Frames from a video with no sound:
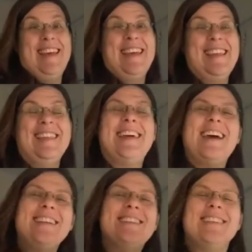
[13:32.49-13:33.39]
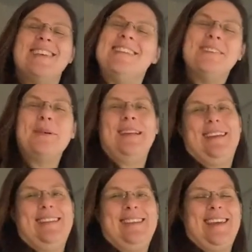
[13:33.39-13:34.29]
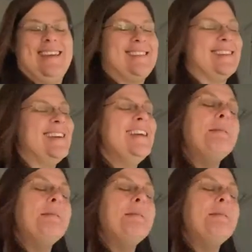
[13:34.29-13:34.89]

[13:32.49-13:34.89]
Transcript: That is the easy way to get the answer.